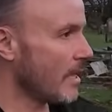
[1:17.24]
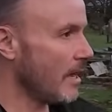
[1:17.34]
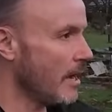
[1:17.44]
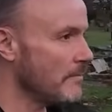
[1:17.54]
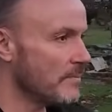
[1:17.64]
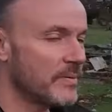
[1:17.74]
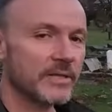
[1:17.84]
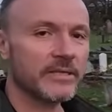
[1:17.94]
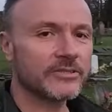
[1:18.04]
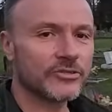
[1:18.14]

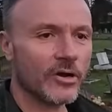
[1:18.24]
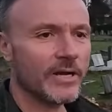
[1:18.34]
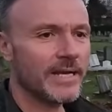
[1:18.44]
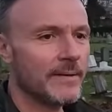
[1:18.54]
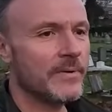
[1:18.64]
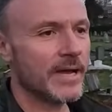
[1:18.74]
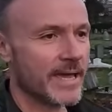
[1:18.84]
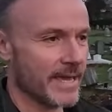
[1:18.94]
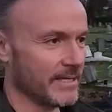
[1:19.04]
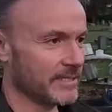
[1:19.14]
but the dilemma
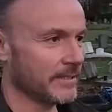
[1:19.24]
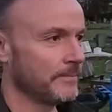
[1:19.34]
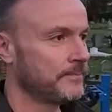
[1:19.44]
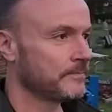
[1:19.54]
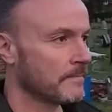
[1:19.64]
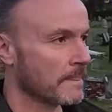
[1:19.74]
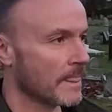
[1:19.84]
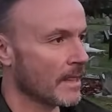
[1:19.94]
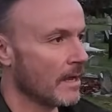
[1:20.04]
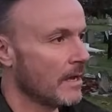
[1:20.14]
is,
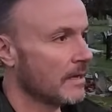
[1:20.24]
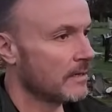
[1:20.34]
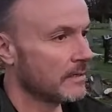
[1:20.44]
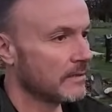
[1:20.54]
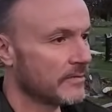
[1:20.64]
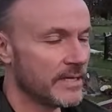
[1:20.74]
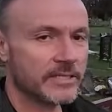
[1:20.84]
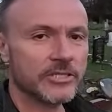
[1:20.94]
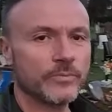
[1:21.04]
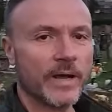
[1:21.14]

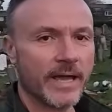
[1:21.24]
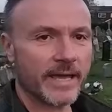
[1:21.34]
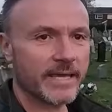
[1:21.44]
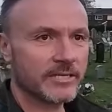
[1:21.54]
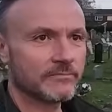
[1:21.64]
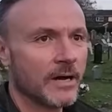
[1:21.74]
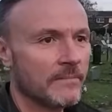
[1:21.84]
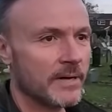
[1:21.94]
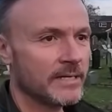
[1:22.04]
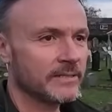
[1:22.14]
this is where his
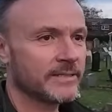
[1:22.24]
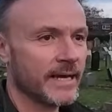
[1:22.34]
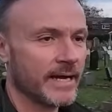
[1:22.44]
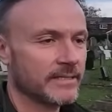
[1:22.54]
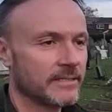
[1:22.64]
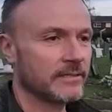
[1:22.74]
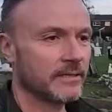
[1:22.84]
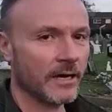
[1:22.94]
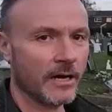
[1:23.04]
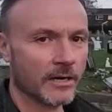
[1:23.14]
mum and dad
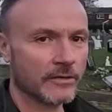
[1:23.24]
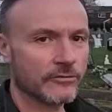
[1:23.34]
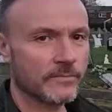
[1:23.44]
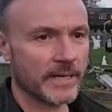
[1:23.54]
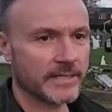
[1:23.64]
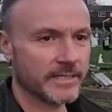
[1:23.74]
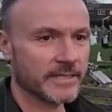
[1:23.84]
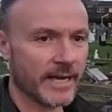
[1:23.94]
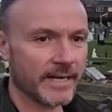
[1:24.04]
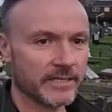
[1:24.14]
are cremated
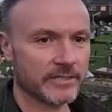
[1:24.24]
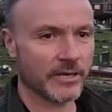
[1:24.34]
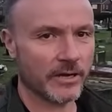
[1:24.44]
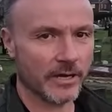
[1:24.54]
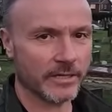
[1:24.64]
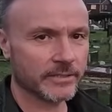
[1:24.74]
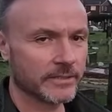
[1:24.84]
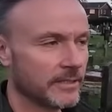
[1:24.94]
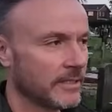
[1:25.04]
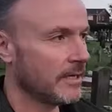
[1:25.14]
and interred.
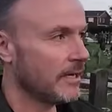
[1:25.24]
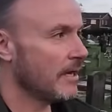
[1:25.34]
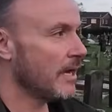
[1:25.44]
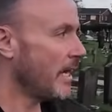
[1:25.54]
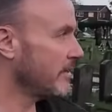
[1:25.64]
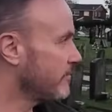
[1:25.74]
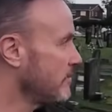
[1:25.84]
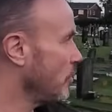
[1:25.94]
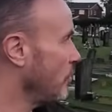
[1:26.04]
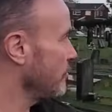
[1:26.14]
And
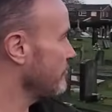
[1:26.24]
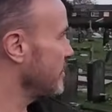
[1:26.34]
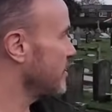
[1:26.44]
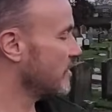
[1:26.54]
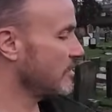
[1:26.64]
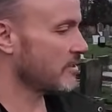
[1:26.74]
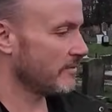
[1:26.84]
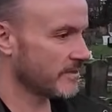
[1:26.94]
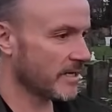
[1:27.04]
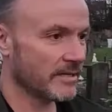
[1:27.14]
from all the research
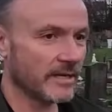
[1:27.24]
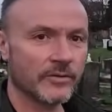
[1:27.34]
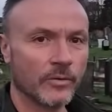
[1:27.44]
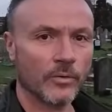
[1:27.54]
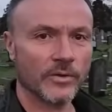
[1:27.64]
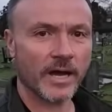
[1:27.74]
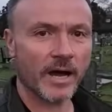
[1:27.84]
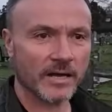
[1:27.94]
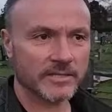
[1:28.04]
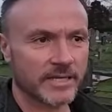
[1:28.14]
I've done and all the
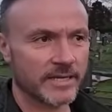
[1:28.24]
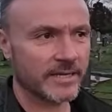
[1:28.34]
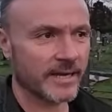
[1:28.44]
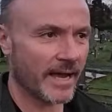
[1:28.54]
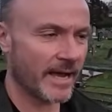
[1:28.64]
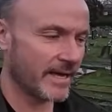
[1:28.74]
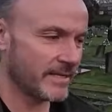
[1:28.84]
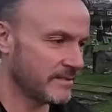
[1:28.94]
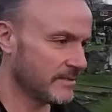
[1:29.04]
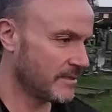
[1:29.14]
asking
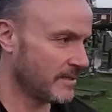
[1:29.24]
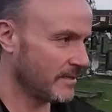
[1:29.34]
and